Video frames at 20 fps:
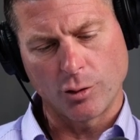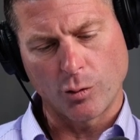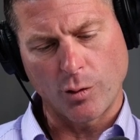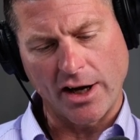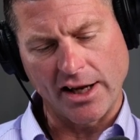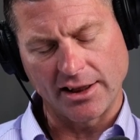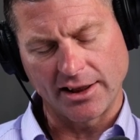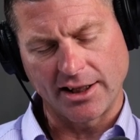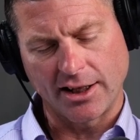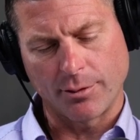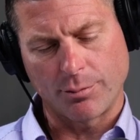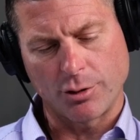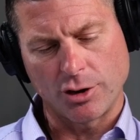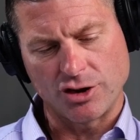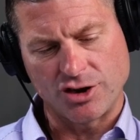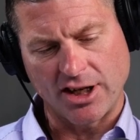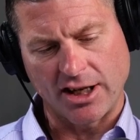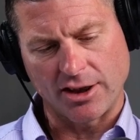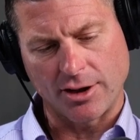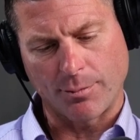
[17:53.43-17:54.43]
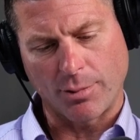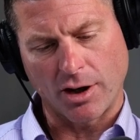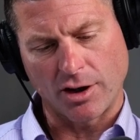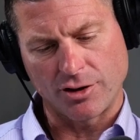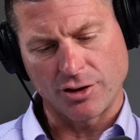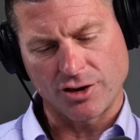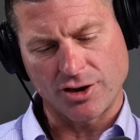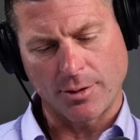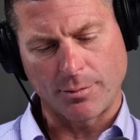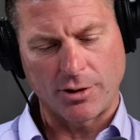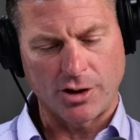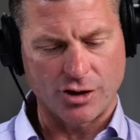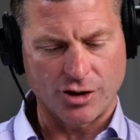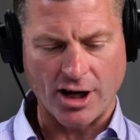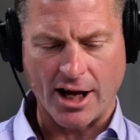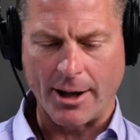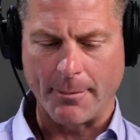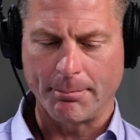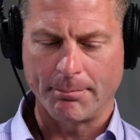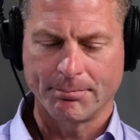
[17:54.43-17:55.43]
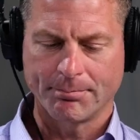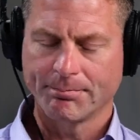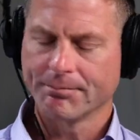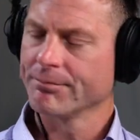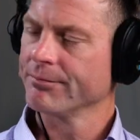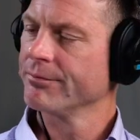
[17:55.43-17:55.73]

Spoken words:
greatly appreciate the partnership and your time.